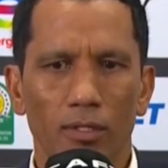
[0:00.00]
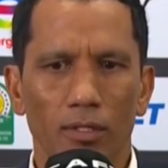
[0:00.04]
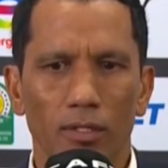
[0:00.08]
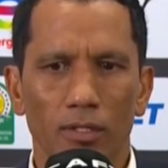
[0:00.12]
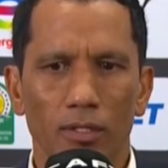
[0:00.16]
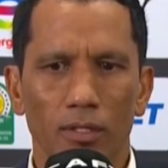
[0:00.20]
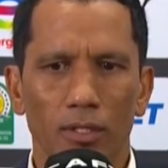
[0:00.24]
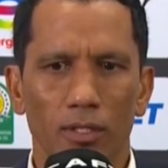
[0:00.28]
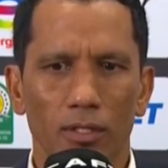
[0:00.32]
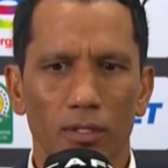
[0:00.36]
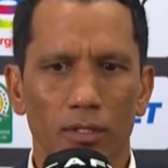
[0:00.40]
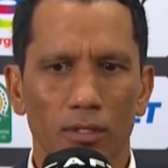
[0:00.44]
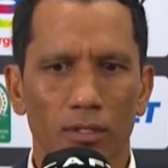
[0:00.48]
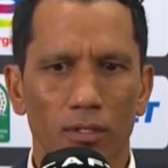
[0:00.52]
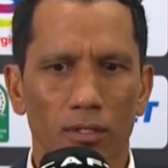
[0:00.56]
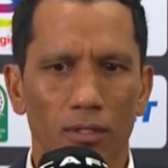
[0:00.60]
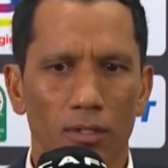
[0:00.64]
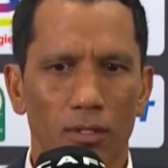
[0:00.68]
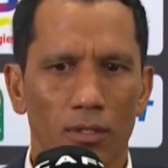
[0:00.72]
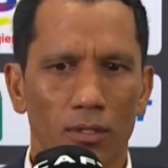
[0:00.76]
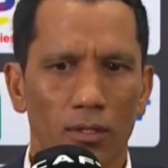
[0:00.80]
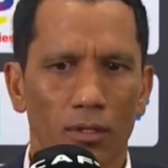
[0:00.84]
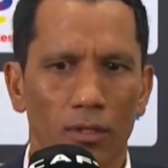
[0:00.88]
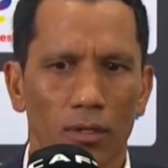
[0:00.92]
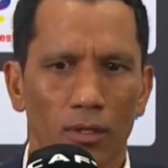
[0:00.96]
and
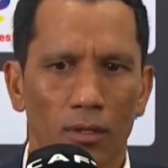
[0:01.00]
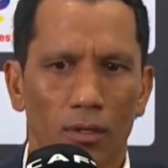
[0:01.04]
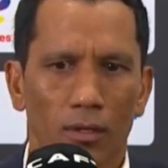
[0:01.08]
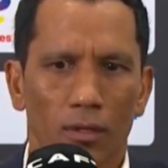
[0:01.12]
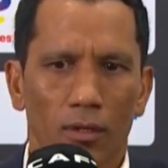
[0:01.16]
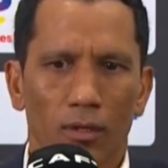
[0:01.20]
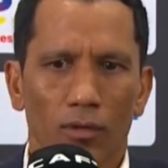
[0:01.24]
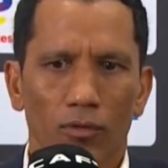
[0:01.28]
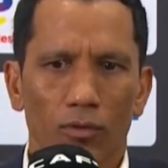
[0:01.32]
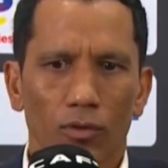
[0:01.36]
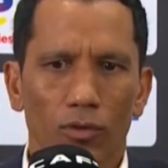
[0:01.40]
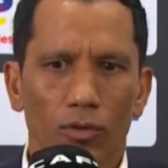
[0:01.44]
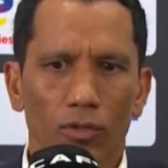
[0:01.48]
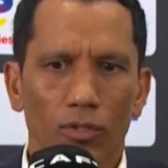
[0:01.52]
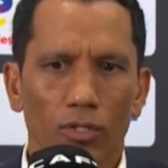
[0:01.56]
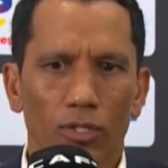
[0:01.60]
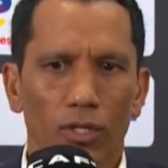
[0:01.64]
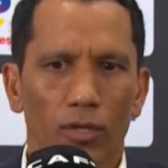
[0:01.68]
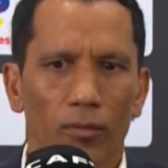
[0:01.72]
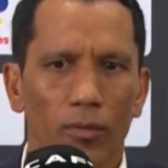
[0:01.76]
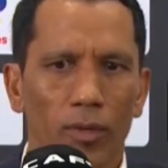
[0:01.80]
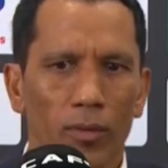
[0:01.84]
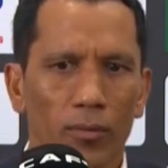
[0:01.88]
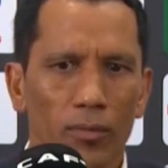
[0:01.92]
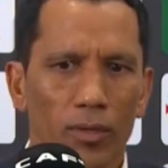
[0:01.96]
says, of
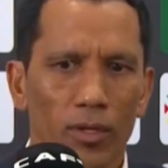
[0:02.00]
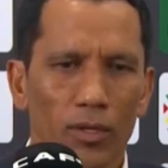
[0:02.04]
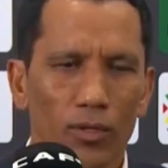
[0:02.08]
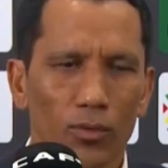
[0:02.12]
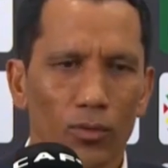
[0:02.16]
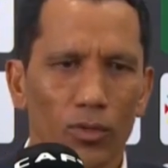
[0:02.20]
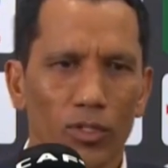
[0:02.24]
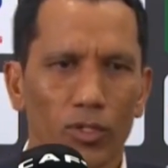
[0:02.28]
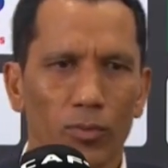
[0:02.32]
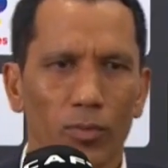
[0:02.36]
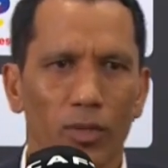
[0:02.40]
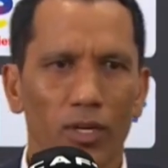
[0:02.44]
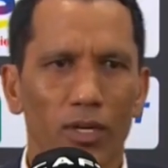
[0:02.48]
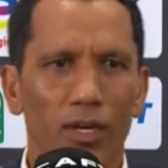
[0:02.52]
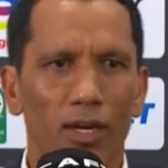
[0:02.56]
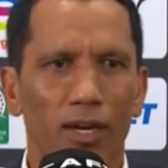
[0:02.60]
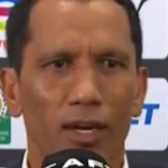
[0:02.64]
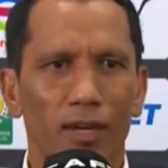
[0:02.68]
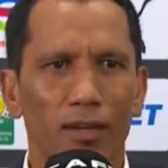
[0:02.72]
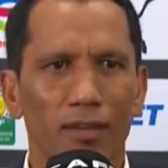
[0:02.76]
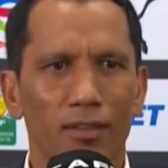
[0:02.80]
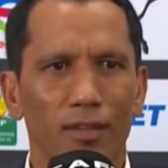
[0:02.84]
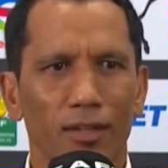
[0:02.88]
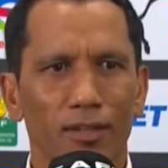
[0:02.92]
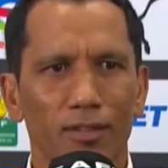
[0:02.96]
course, remember it was
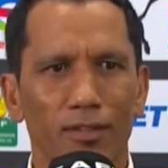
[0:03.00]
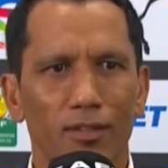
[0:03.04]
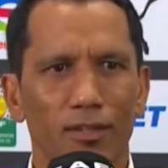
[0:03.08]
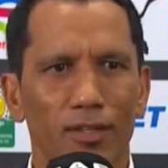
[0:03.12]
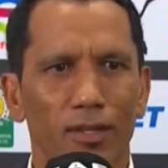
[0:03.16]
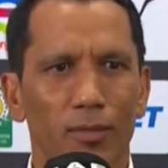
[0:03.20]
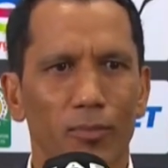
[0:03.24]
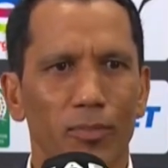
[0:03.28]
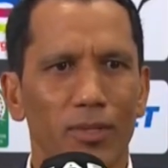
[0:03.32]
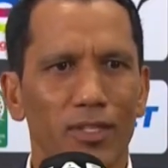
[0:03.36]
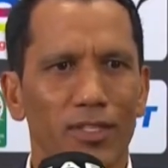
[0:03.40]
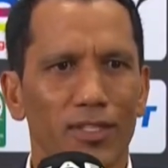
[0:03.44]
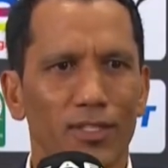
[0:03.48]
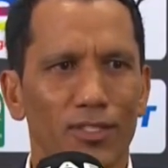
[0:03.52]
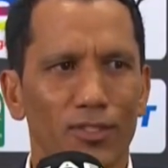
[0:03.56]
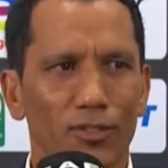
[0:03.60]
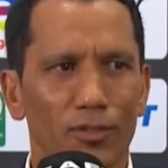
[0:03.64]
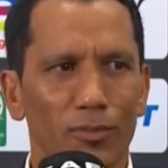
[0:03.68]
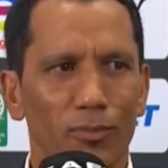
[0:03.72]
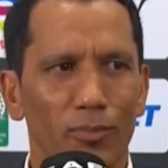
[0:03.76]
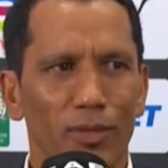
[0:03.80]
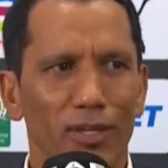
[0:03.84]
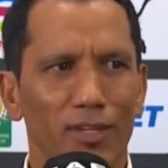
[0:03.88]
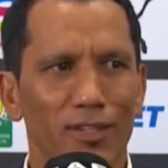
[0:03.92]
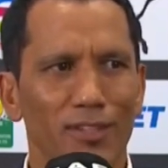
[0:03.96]
Burkan that beat
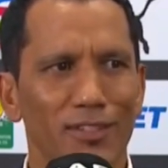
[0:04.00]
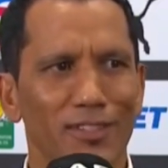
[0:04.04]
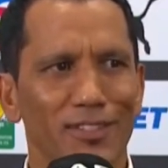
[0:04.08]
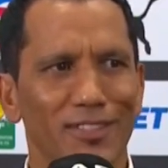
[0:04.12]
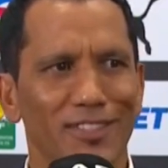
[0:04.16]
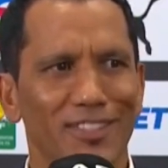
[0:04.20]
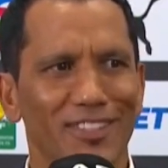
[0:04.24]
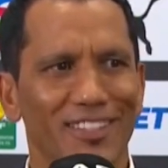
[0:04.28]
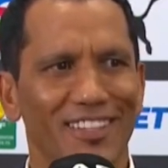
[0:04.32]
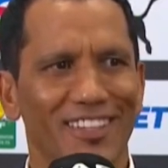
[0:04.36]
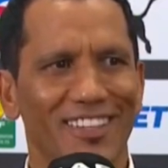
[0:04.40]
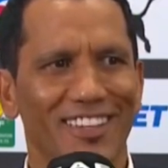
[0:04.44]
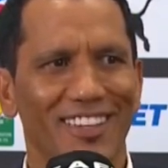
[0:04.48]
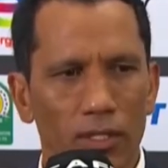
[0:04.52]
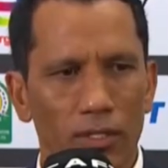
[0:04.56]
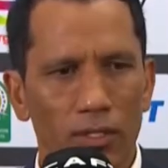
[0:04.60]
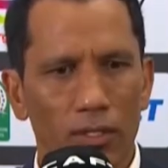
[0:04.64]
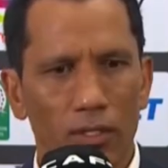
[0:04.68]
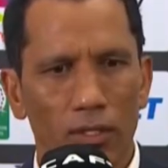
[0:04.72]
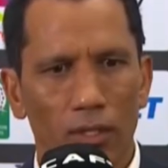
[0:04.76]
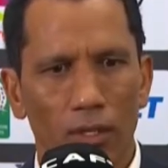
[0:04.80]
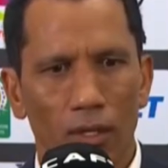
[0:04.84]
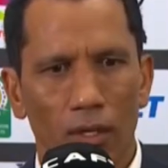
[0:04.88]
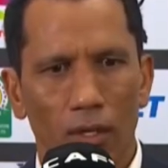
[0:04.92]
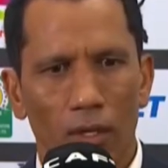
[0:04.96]
us on penalties.
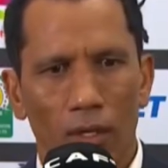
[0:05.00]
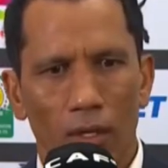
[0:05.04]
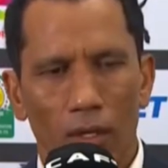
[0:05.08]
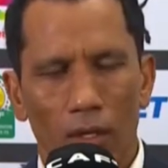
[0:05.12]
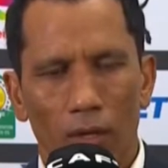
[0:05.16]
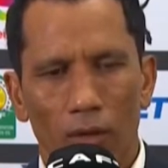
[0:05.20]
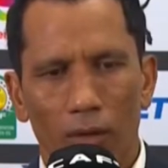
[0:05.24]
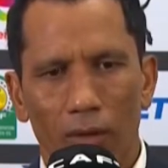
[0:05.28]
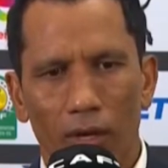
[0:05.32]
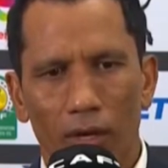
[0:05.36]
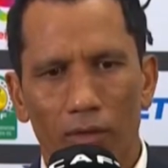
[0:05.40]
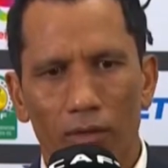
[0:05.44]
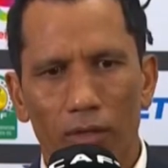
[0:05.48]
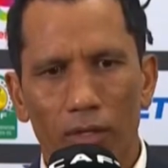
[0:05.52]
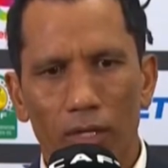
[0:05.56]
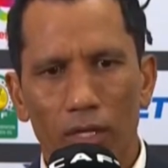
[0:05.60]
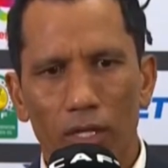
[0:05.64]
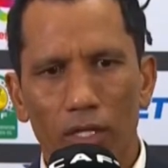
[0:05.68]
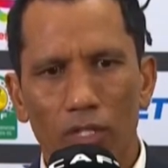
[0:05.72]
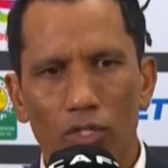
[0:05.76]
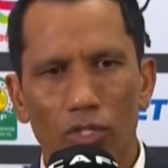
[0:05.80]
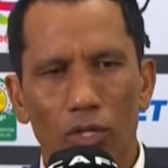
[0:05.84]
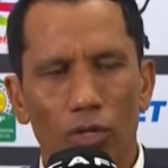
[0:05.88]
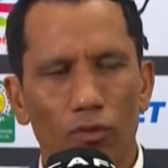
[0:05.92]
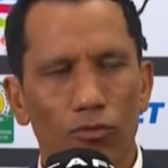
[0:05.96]
Yes, we haven't
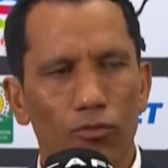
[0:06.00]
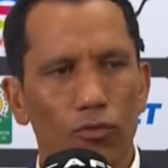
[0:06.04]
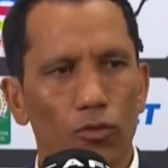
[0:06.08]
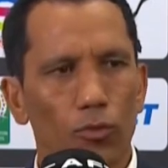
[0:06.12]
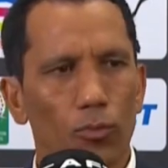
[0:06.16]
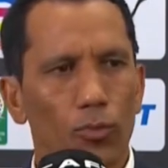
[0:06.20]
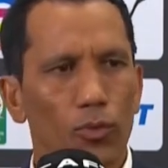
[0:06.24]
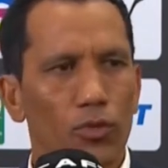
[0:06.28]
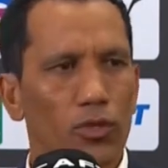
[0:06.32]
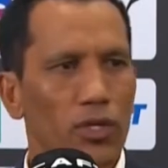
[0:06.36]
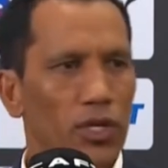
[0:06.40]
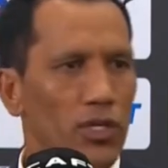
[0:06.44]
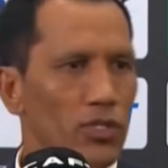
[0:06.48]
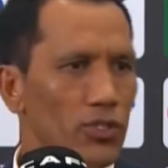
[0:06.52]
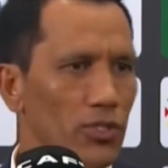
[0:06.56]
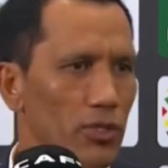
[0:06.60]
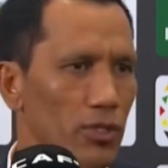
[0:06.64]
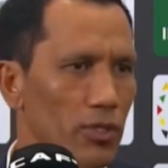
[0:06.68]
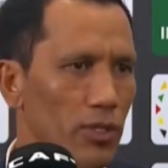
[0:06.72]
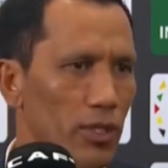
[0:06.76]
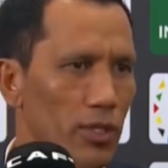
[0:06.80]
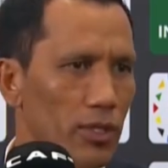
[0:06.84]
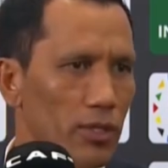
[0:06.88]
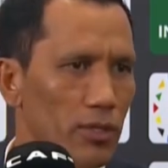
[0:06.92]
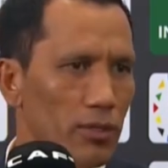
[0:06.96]
reached our full
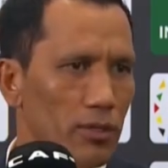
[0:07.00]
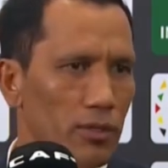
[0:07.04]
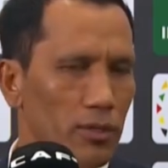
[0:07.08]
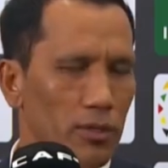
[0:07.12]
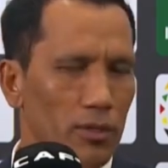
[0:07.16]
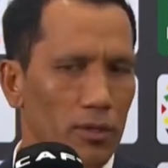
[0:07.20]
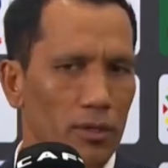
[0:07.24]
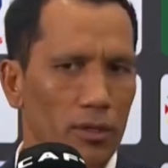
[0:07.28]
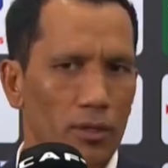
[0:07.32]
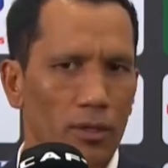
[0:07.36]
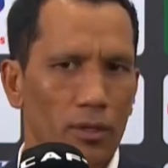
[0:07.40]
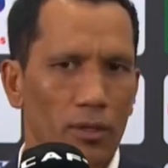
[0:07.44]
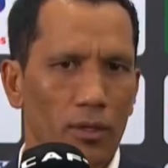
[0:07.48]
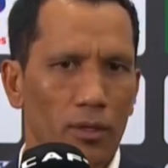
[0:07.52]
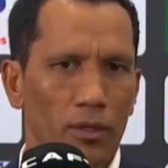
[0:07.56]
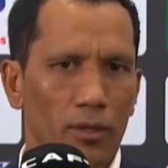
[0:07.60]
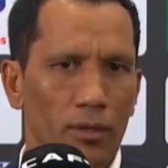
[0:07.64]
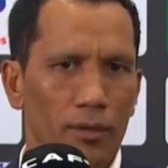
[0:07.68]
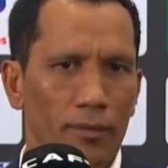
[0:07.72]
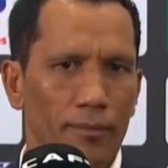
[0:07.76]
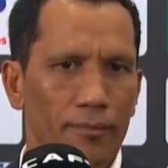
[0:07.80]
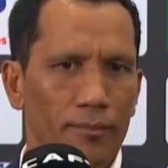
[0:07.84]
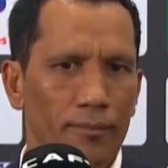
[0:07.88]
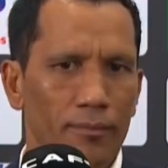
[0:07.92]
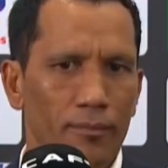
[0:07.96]
potential yet.
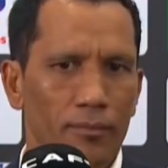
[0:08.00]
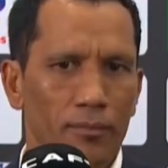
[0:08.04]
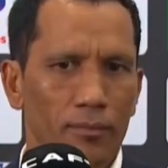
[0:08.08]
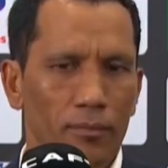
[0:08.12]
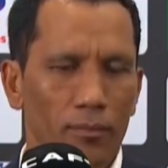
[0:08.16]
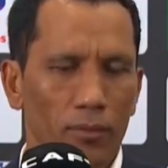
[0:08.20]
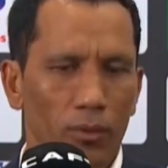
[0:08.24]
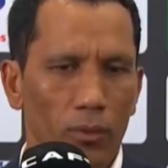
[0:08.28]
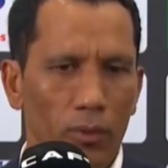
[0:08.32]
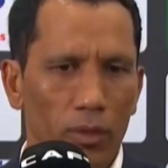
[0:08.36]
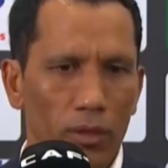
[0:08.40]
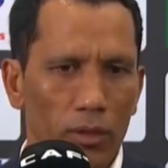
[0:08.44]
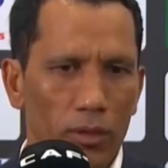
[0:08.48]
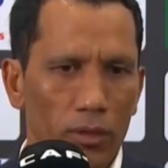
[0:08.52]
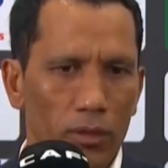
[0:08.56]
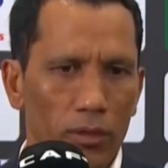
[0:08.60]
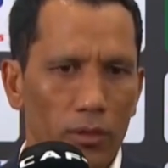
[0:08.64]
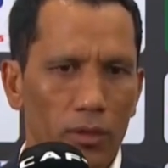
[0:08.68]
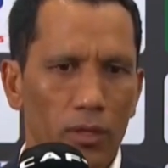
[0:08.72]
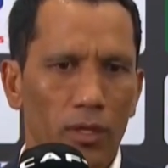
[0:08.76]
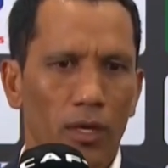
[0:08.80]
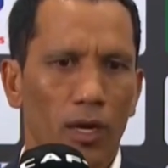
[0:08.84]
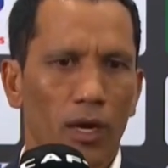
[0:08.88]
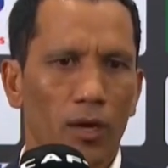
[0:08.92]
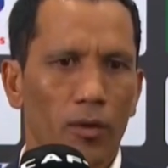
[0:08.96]

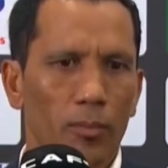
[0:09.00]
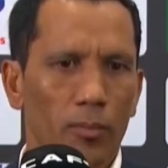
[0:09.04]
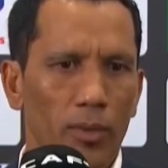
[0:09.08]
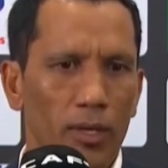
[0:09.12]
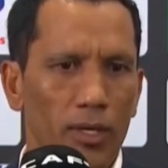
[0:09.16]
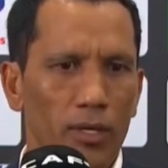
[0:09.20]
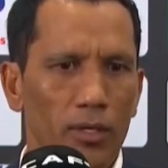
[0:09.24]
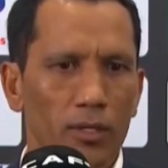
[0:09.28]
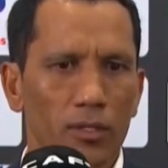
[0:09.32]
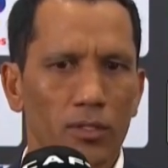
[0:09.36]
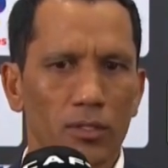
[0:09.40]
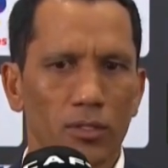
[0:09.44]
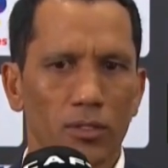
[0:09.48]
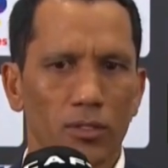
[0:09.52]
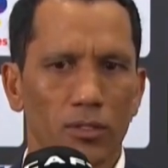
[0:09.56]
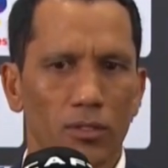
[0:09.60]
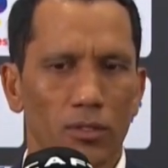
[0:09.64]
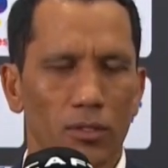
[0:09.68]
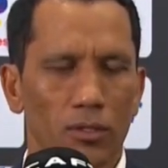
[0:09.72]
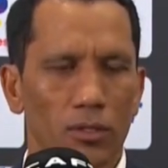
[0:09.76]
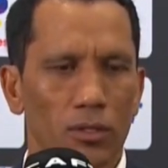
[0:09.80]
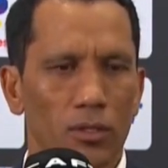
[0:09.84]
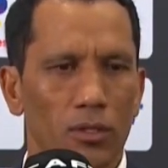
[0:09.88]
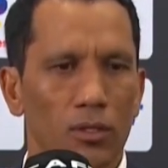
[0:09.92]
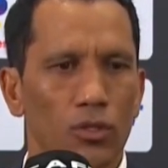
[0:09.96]
With young
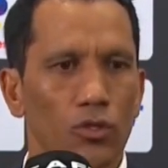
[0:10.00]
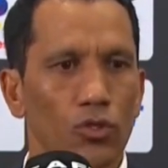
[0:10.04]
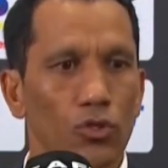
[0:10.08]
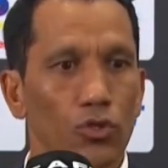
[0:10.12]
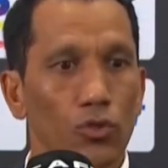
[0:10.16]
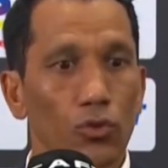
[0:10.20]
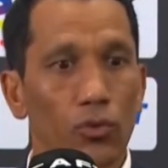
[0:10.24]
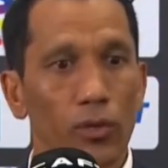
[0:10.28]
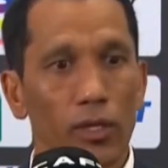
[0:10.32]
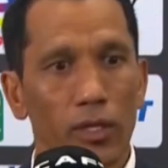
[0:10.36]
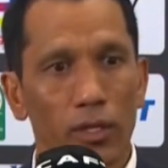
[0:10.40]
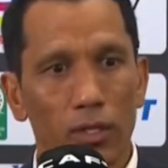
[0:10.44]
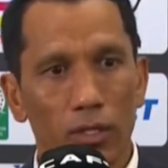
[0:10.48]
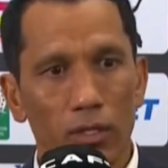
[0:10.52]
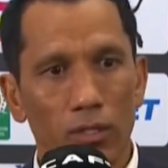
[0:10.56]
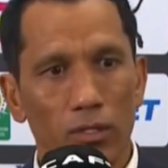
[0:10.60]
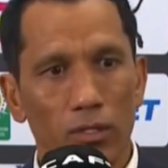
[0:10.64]
players new in